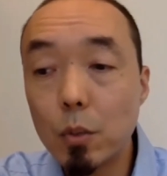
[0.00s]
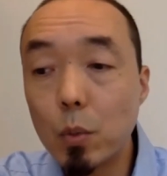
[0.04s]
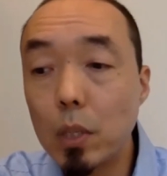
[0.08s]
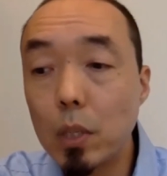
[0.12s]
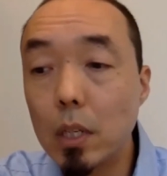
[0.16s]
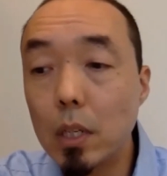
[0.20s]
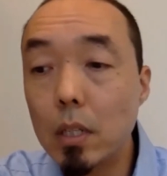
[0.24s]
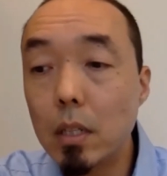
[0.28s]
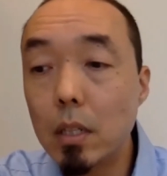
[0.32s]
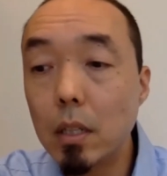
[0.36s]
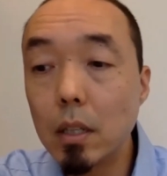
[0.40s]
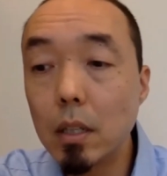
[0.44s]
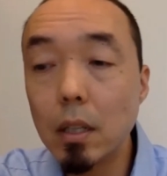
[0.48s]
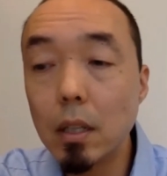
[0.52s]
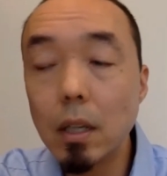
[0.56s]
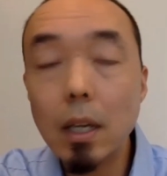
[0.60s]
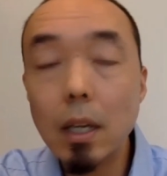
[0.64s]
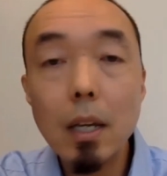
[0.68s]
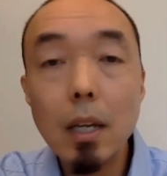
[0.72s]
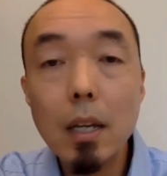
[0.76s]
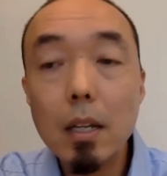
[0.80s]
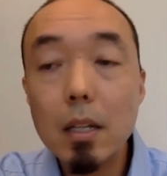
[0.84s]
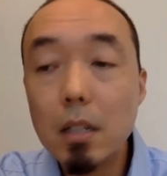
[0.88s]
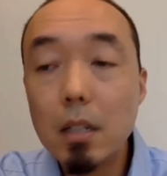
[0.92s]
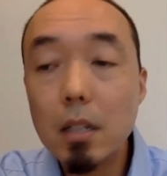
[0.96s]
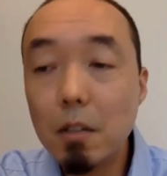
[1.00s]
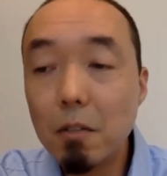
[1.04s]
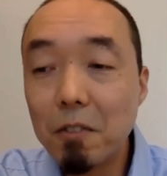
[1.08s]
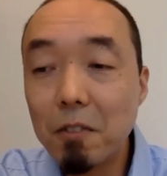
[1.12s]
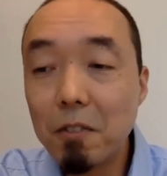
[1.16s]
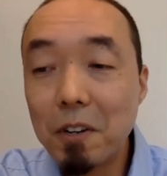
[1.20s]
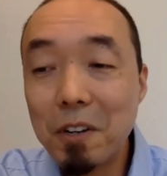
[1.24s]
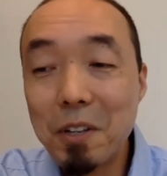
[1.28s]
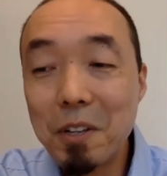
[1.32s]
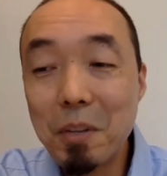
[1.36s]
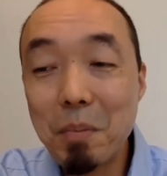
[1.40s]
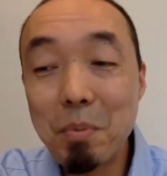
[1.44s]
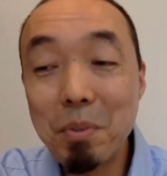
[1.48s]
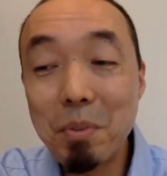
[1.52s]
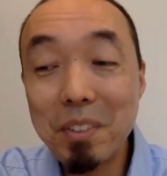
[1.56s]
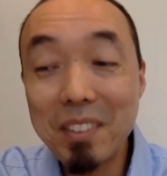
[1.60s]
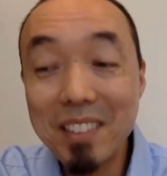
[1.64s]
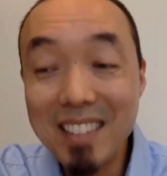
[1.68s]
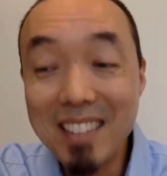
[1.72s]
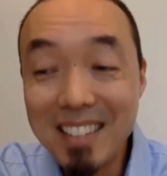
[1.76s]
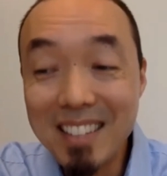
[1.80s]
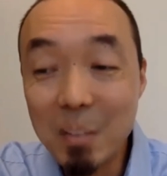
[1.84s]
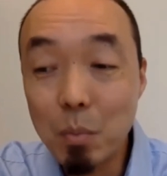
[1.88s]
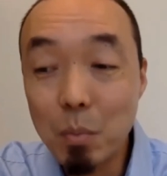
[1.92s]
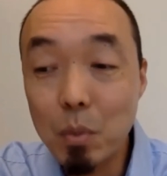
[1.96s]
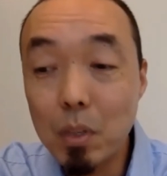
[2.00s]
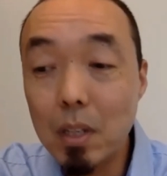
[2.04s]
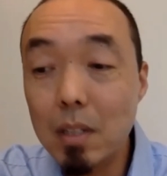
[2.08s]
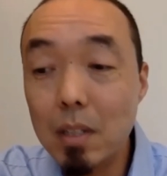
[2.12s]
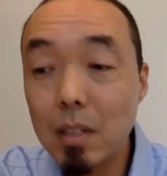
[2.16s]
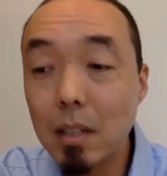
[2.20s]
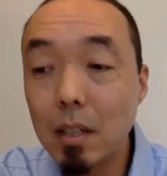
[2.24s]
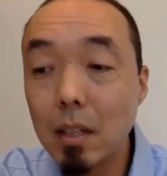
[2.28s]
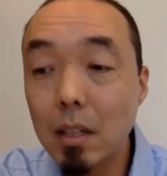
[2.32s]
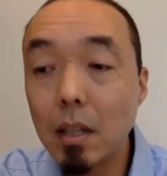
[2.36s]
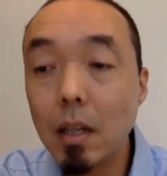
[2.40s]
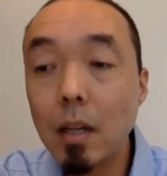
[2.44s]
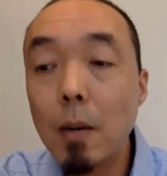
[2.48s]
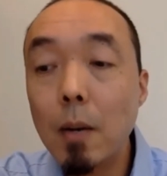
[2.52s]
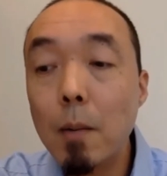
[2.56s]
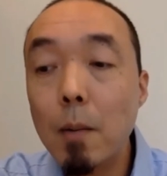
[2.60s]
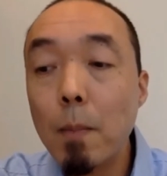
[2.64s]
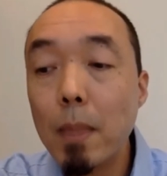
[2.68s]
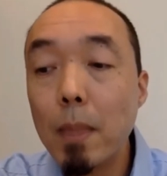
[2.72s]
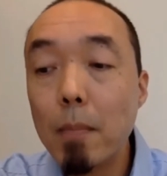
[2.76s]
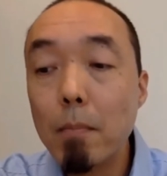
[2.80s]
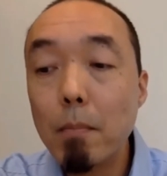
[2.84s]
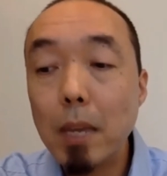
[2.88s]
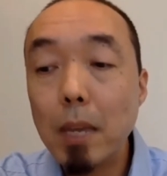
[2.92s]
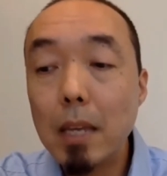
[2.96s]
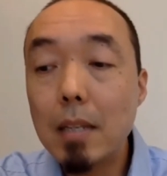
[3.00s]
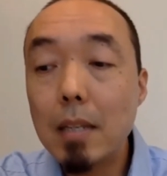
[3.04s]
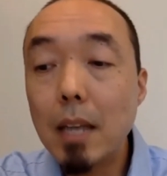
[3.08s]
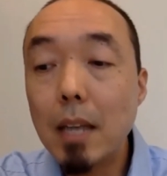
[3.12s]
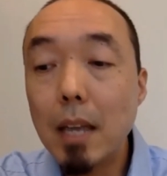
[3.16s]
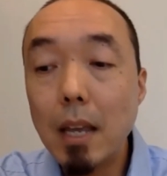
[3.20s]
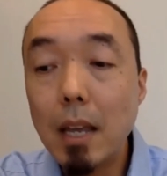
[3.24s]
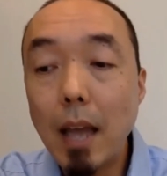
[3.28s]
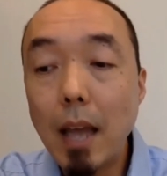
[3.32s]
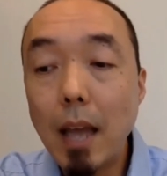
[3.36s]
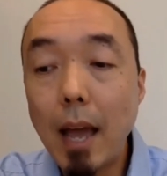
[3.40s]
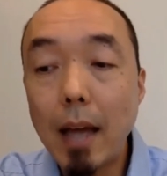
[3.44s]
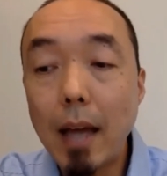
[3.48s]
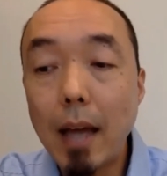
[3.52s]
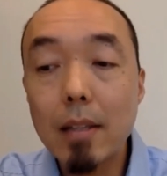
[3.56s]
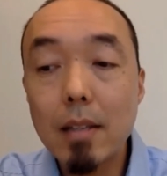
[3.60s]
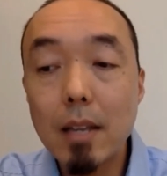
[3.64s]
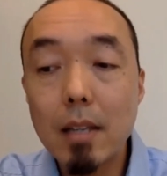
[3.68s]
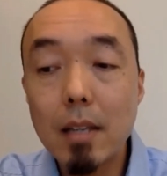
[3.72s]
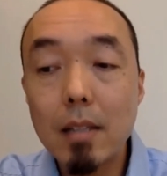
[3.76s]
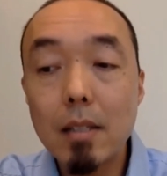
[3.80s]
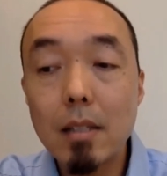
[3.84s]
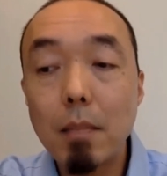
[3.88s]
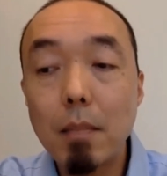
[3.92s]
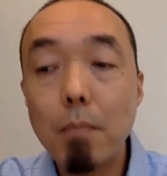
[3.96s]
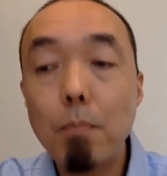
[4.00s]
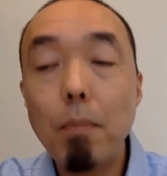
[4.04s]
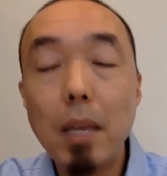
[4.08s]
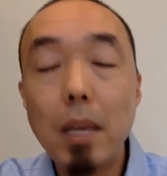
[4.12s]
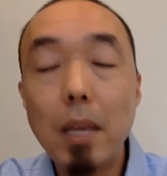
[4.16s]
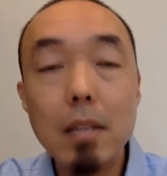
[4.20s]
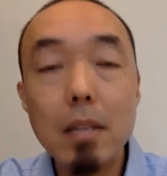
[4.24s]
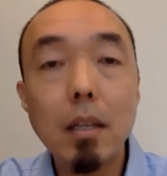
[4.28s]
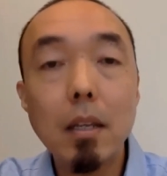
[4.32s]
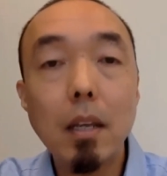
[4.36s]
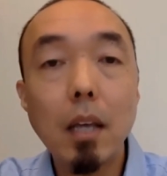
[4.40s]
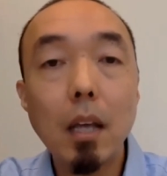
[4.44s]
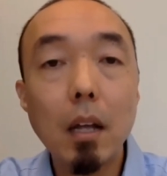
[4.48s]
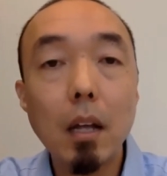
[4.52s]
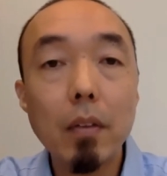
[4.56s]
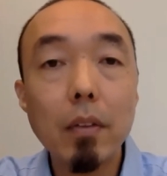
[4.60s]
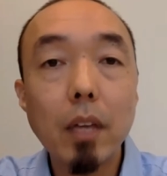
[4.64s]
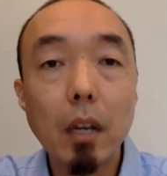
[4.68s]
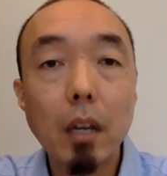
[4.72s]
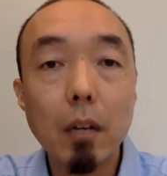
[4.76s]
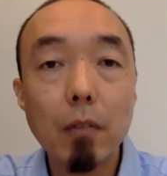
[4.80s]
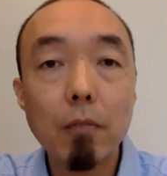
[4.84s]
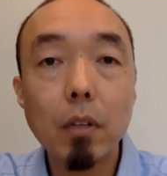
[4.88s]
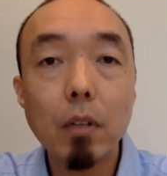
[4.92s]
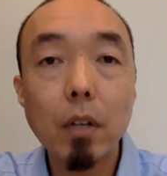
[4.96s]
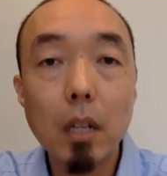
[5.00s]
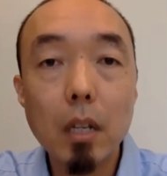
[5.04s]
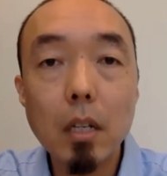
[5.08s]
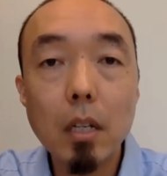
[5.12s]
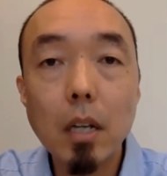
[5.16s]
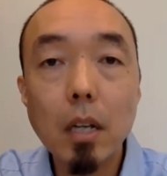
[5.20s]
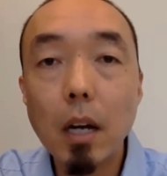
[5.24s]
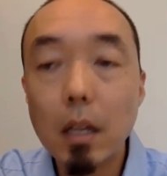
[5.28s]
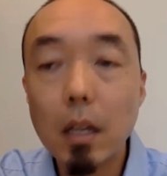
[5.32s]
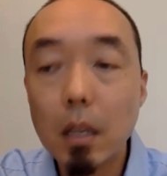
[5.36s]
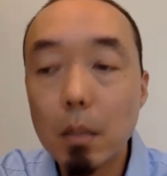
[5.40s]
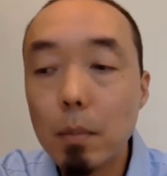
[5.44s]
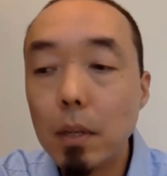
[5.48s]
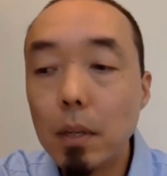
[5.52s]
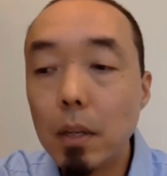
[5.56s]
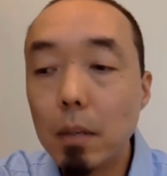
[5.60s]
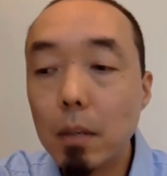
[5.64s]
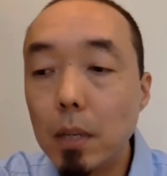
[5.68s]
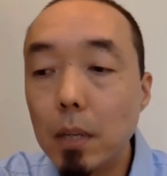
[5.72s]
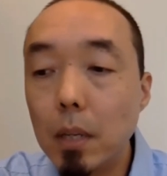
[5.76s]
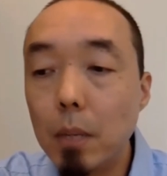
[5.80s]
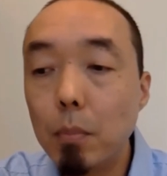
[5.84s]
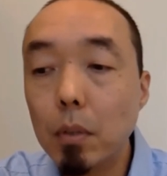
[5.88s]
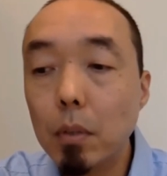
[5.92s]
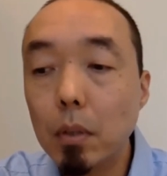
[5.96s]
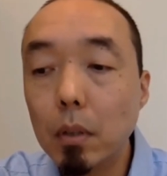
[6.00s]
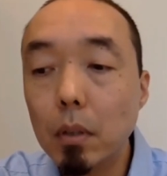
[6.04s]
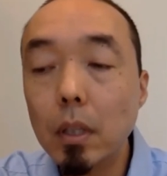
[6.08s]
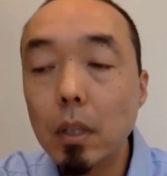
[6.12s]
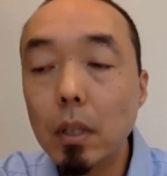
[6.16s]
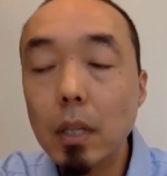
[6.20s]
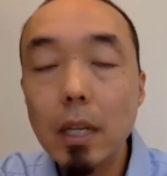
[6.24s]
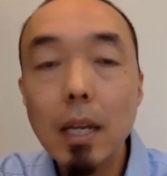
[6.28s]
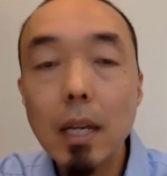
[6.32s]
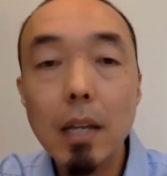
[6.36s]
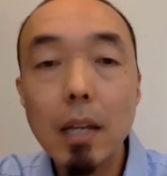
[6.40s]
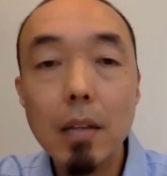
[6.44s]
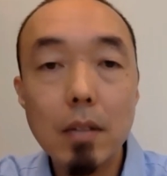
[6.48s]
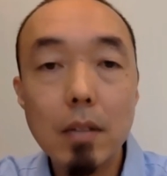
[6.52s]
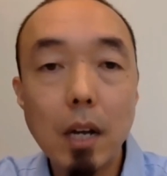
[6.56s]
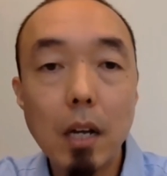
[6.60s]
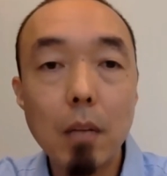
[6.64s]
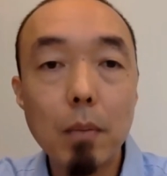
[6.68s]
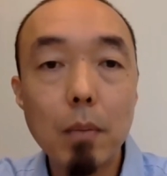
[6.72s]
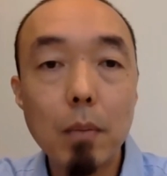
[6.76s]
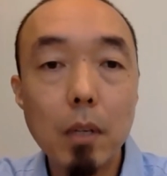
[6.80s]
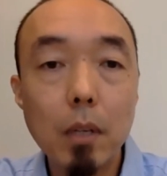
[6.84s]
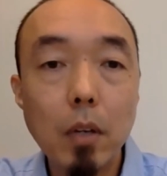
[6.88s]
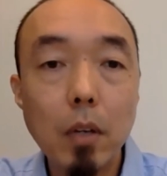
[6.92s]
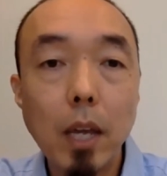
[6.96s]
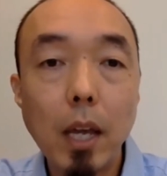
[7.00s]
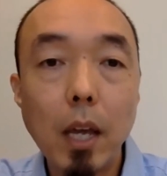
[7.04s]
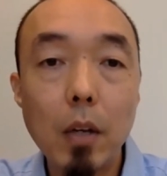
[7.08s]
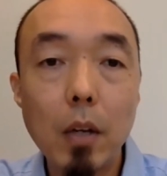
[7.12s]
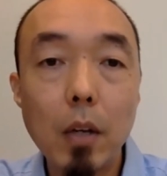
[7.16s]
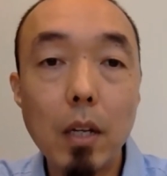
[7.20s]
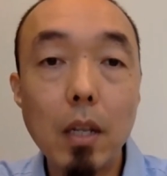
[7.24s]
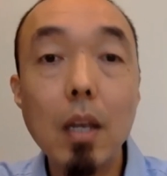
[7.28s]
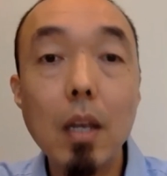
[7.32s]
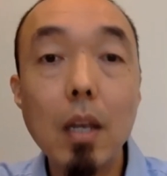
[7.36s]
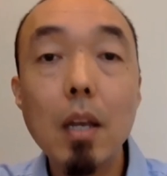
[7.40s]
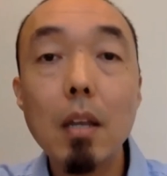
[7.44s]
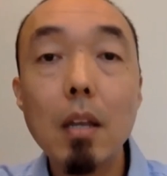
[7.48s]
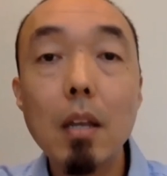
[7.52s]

We need to defund the police. We need to maintain access to basic healthcare for undocumented people in Sacramento County.